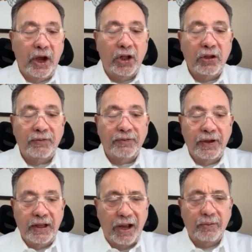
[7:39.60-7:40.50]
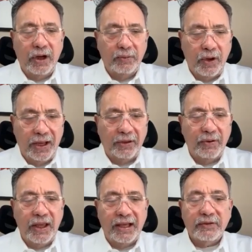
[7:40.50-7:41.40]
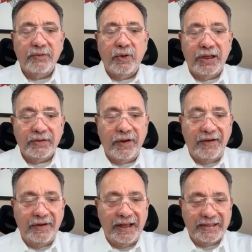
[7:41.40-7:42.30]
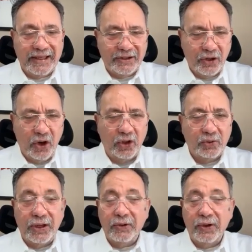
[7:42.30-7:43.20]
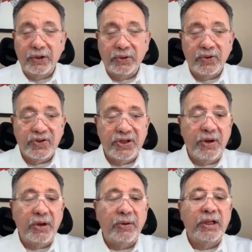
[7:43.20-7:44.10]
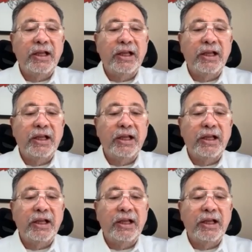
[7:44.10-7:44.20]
All of y1, y3, x4, x5, and x6 are all greater or equal to 0.